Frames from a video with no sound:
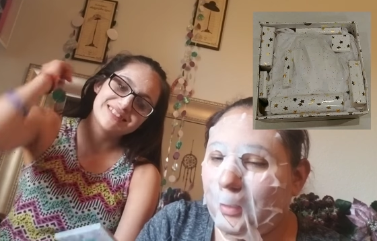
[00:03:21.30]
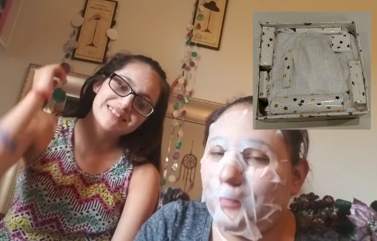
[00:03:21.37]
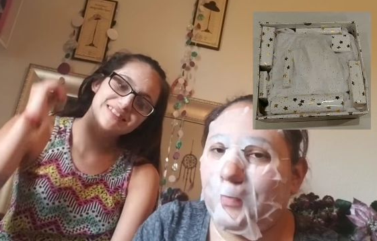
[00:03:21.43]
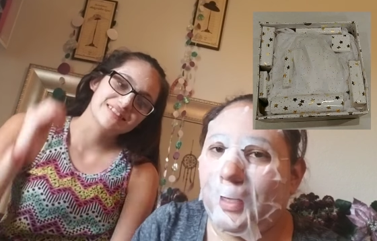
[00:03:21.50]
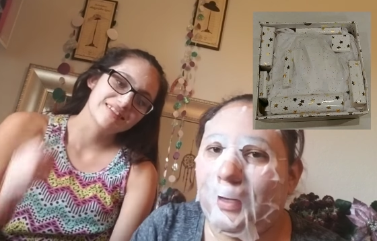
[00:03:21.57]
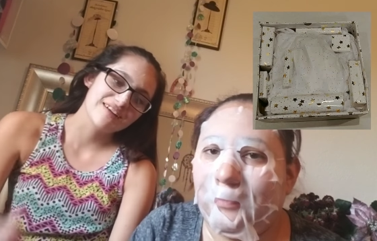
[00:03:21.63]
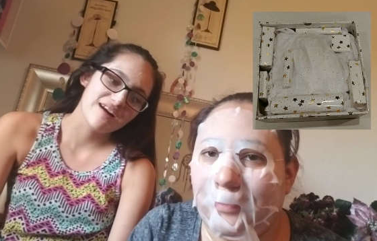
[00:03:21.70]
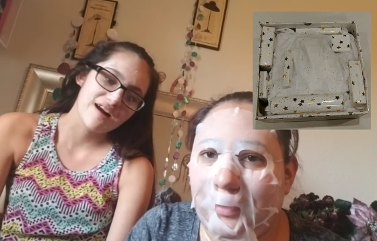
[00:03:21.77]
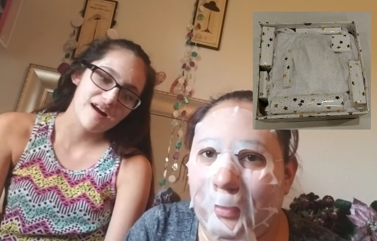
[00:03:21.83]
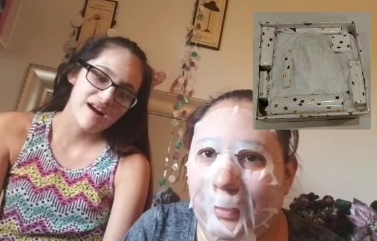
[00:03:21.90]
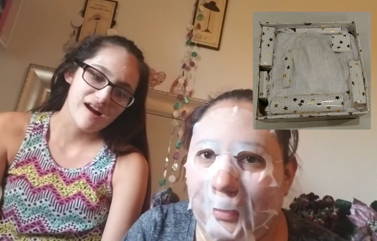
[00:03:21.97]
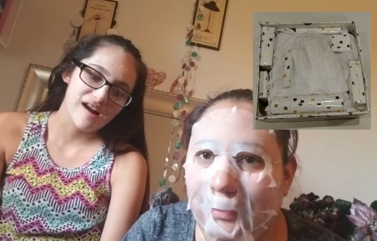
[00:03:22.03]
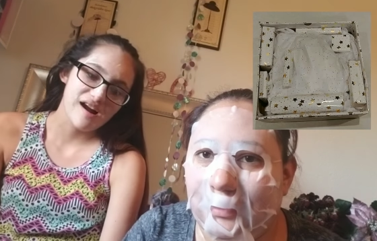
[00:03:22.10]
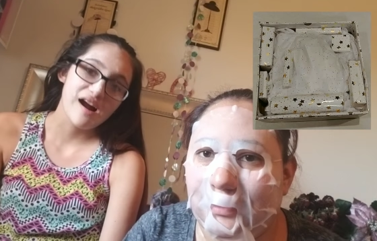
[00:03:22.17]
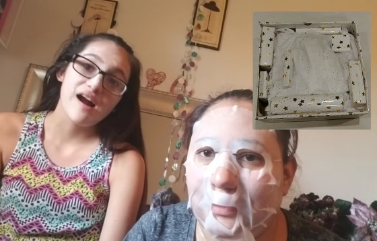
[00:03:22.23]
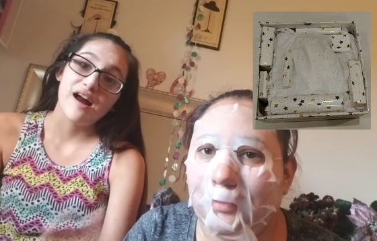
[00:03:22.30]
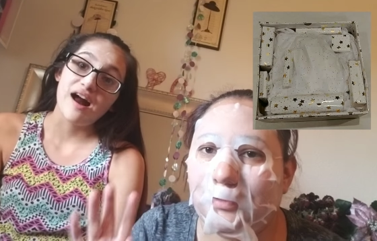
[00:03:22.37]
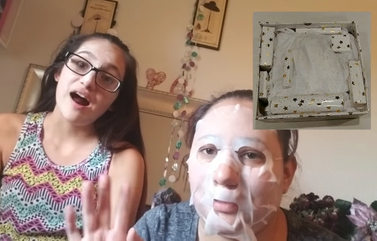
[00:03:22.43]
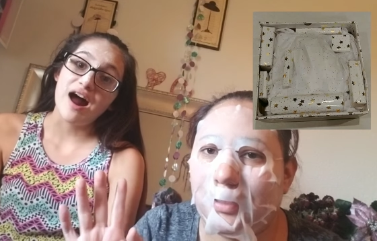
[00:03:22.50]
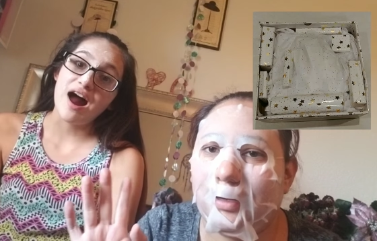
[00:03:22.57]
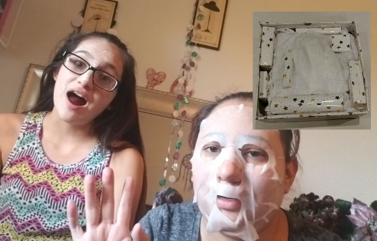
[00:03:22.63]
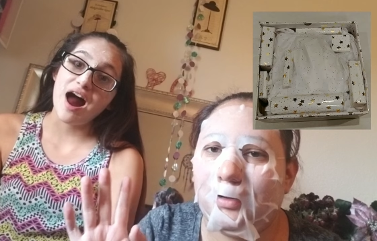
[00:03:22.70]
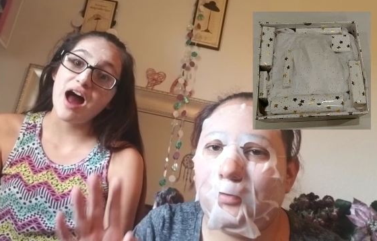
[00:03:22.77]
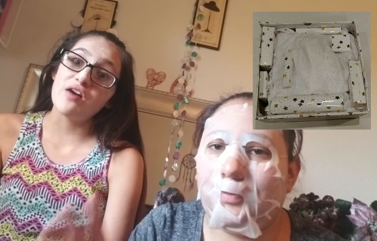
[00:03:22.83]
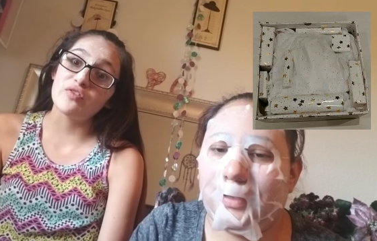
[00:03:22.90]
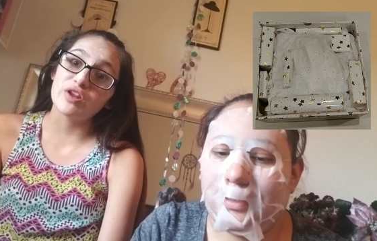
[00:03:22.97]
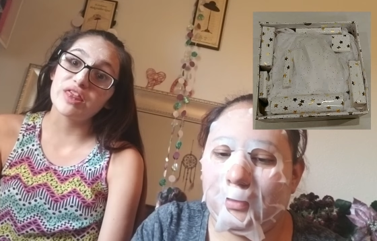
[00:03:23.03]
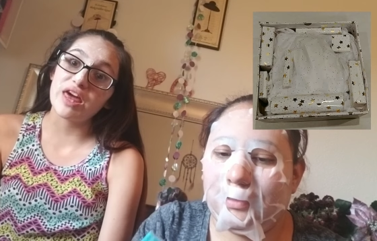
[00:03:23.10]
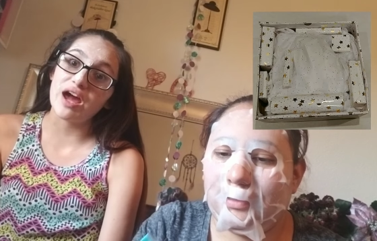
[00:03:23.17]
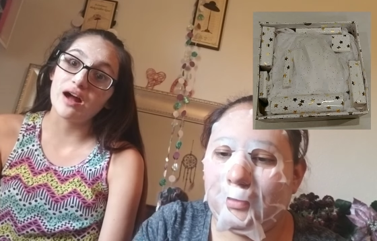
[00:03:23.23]
Speaker 1: yep, everything. It was hard
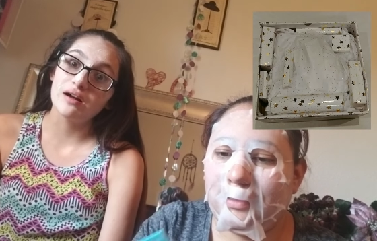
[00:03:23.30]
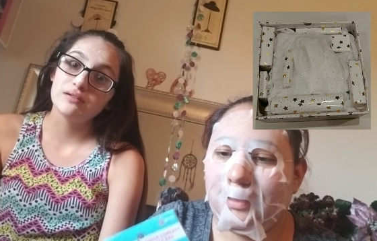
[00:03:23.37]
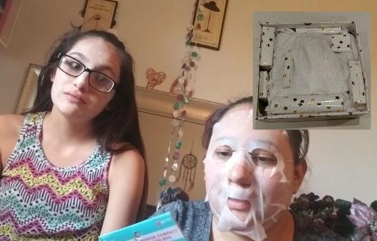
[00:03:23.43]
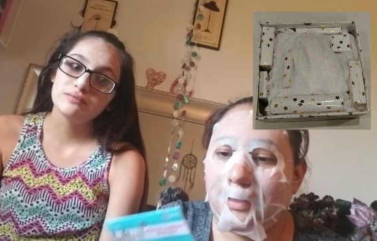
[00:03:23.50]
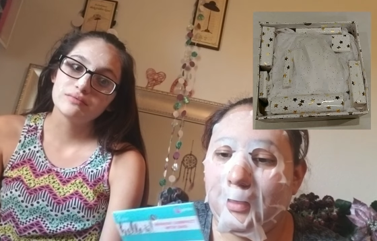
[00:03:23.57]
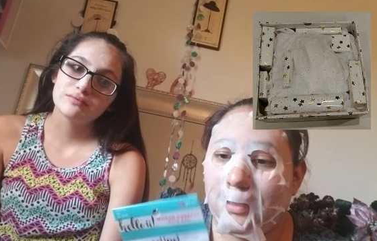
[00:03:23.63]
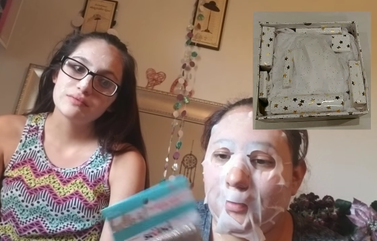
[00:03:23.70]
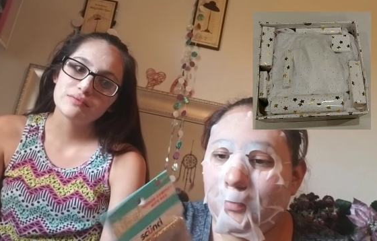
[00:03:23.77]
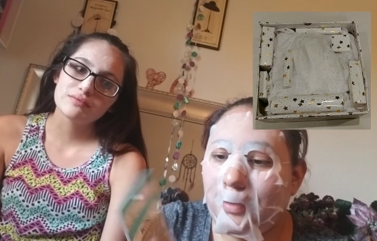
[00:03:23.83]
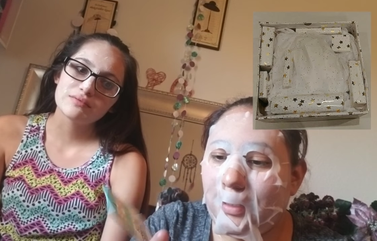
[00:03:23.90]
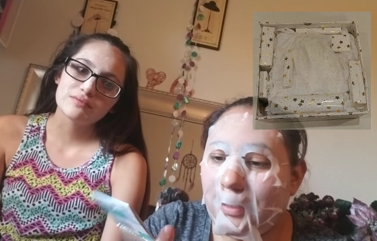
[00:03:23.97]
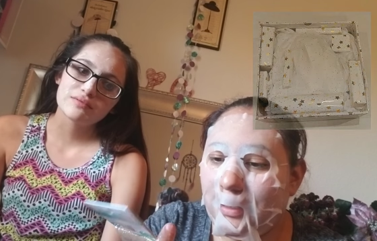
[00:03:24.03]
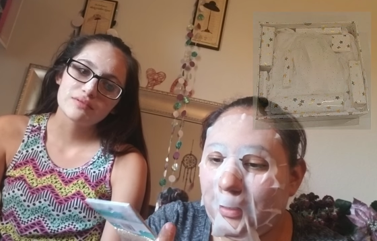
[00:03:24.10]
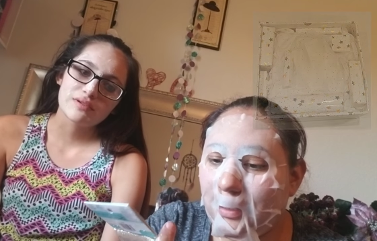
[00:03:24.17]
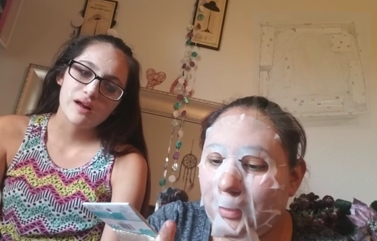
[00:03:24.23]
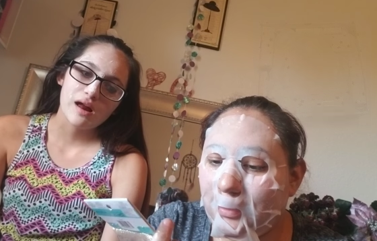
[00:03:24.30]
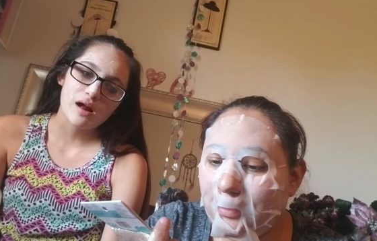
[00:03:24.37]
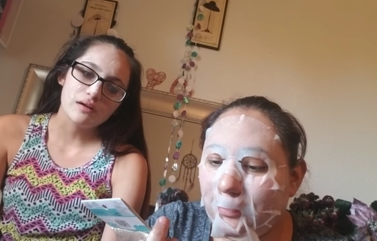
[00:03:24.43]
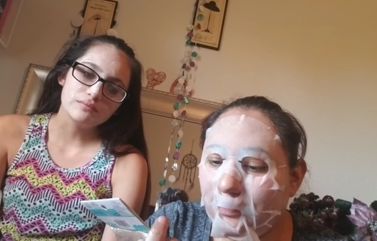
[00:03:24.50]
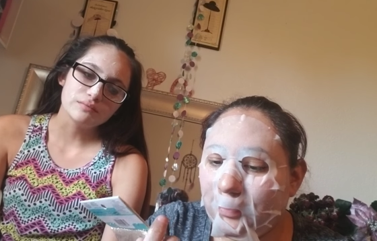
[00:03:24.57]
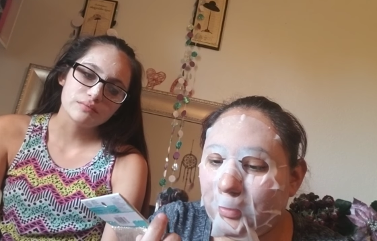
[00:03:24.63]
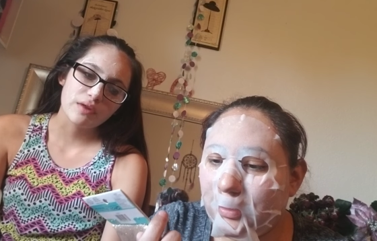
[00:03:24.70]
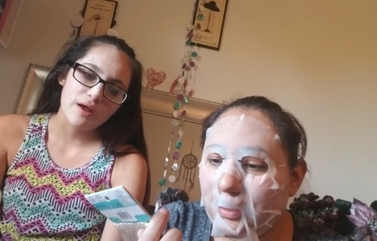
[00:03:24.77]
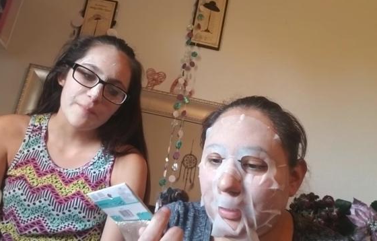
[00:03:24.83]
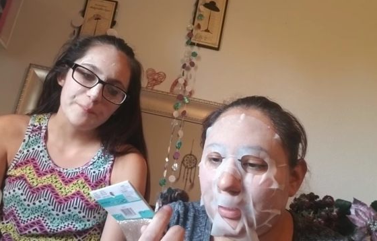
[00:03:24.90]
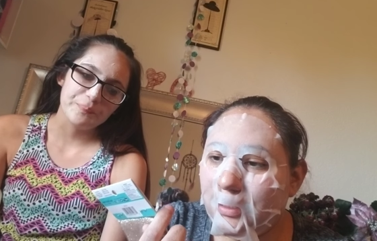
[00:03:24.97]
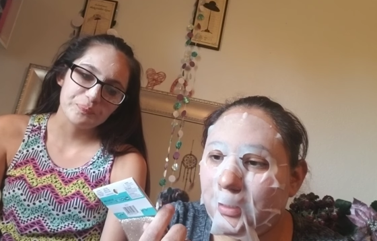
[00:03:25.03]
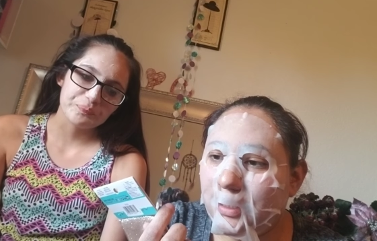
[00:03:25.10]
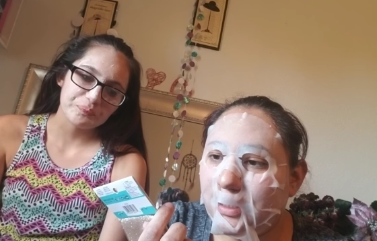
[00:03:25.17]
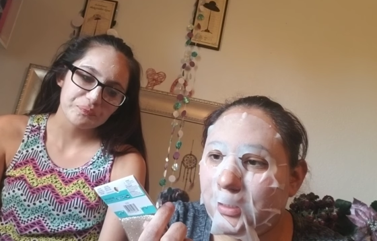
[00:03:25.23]
Everything. If anything, the first thing
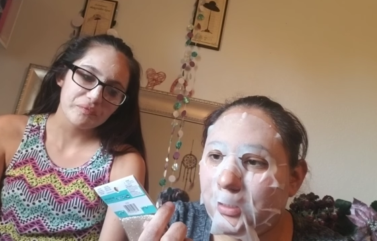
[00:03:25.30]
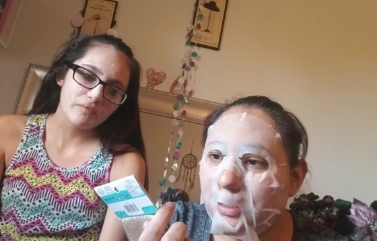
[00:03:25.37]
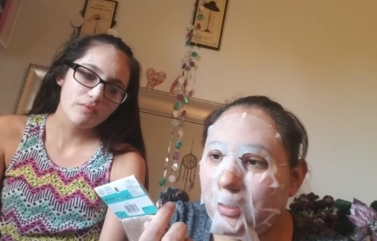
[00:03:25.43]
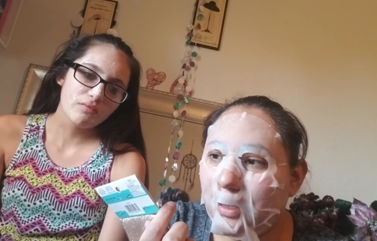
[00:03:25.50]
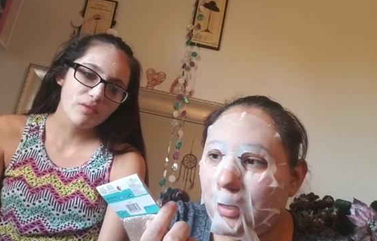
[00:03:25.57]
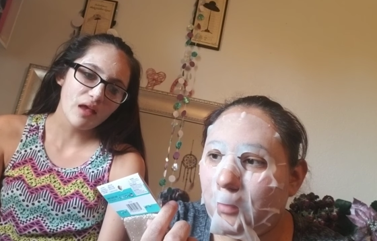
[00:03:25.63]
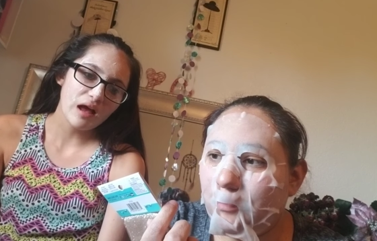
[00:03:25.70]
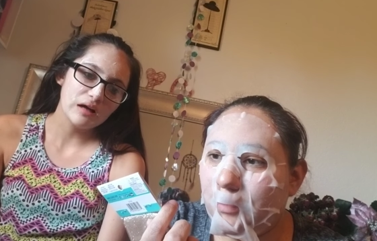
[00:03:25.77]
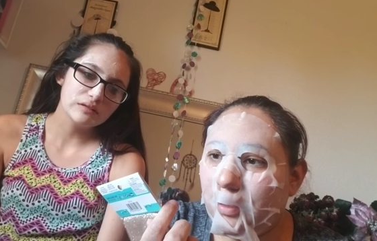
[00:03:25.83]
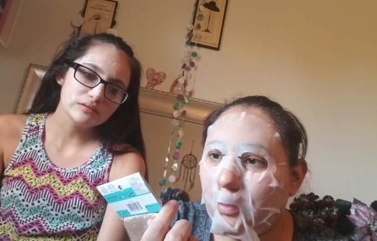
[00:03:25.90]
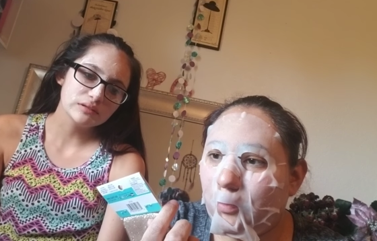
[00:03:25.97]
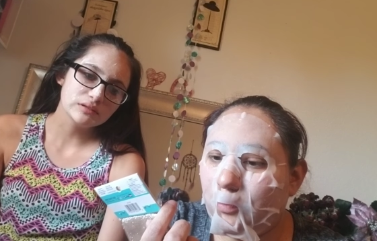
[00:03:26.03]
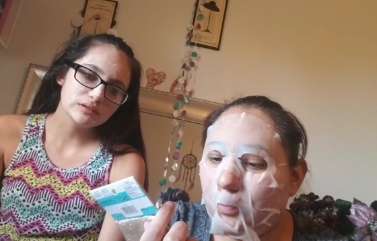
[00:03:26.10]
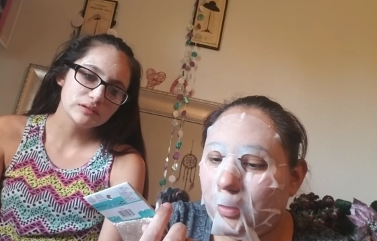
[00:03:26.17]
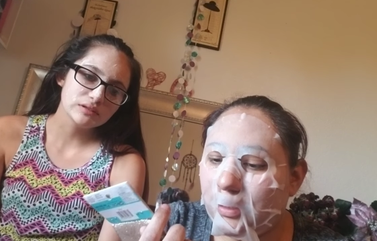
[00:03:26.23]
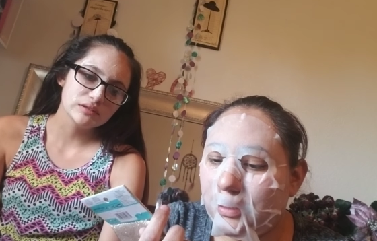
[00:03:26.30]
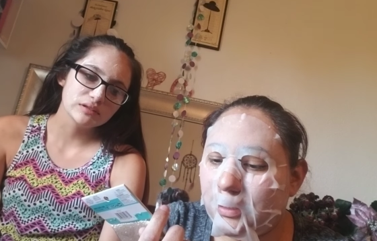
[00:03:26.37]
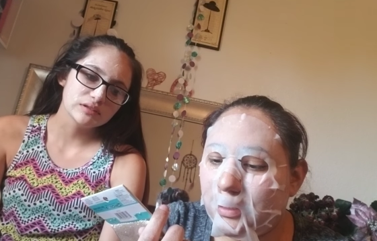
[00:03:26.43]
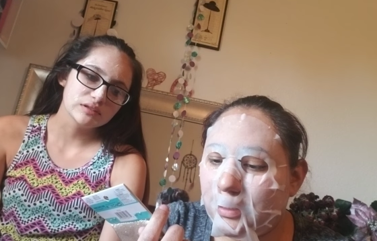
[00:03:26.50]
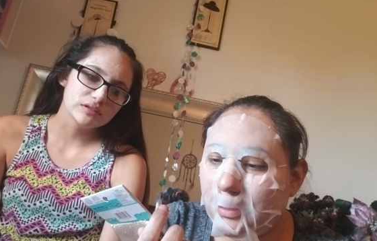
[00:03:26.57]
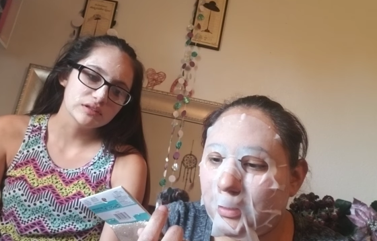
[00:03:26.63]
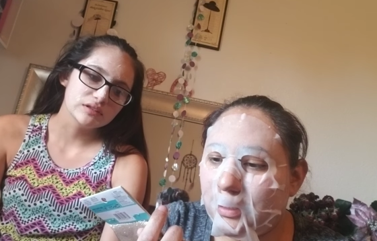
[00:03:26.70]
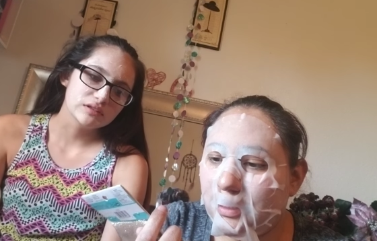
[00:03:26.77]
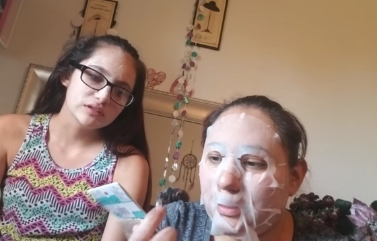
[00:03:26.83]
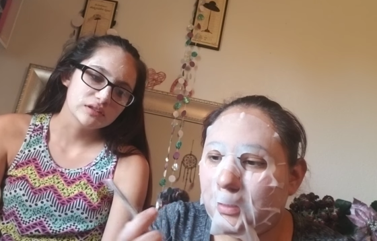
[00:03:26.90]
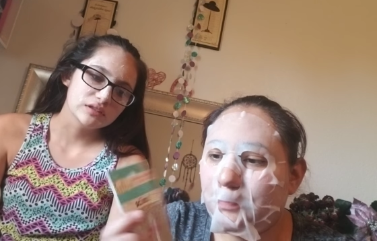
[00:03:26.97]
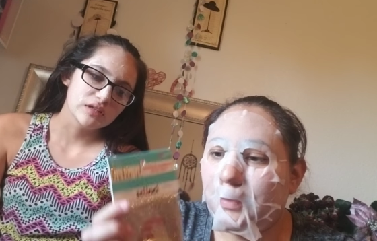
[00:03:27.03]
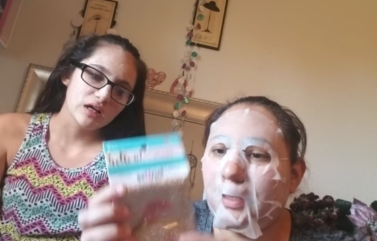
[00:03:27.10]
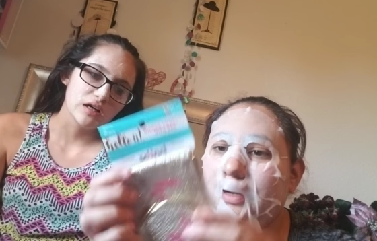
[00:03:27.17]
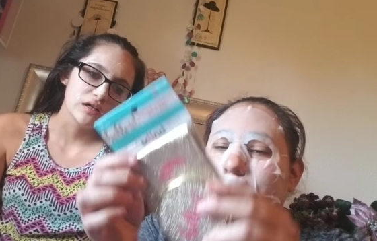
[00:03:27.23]
that she got me was this
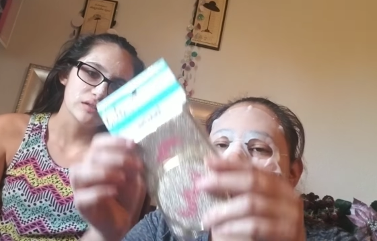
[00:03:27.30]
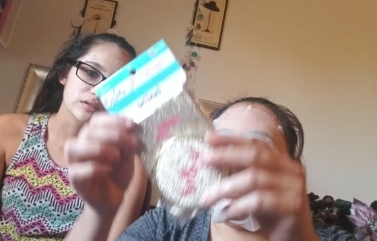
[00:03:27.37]
mirror